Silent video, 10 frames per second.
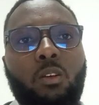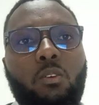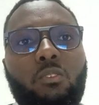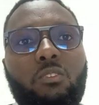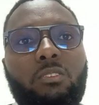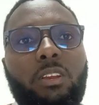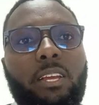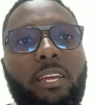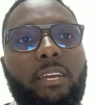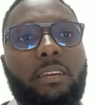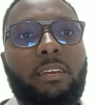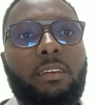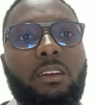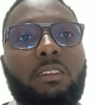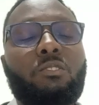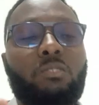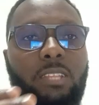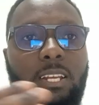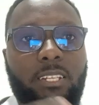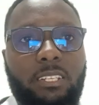or no,
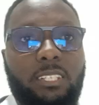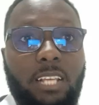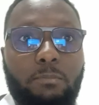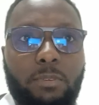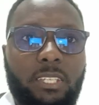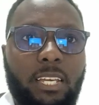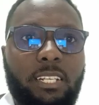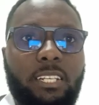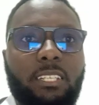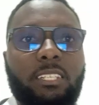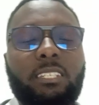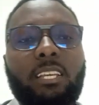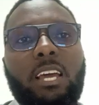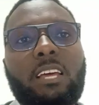that is salpingitis,